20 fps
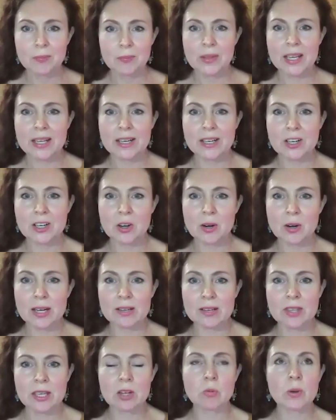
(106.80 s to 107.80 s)
And, you know, I
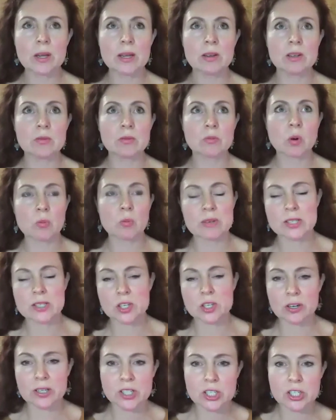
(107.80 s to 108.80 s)
think what we
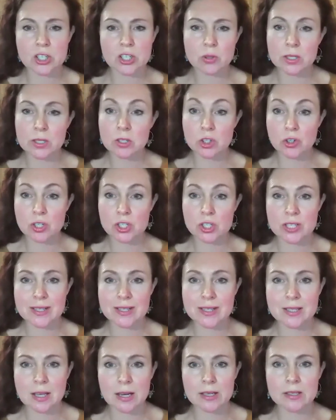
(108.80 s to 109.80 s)
started to do in nutrition
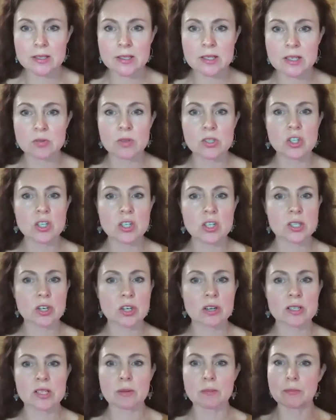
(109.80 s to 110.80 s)
science is we just
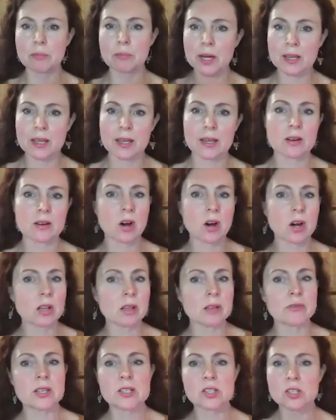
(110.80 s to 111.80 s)
started to bucket all
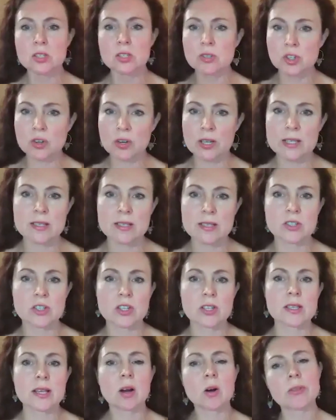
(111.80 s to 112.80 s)
of these nutrients and just
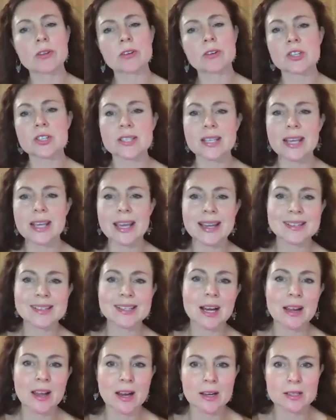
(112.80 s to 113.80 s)
say, oh, they're just
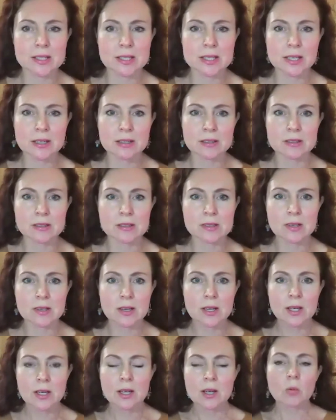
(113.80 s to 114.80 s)
antioxidants.
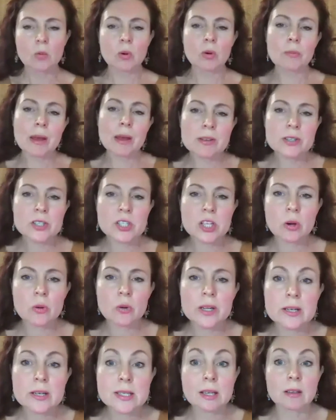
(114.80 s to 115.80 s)
Well,
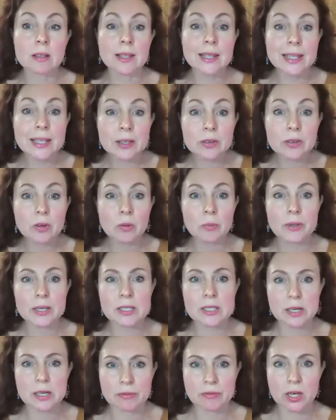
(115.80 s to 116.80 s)
melatonin is a little bit
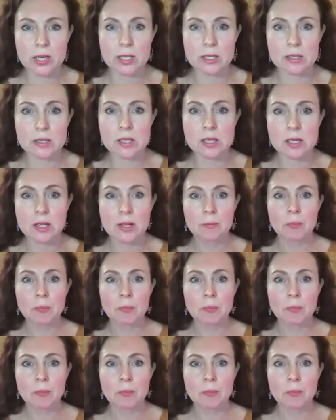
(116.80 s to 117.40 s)
different.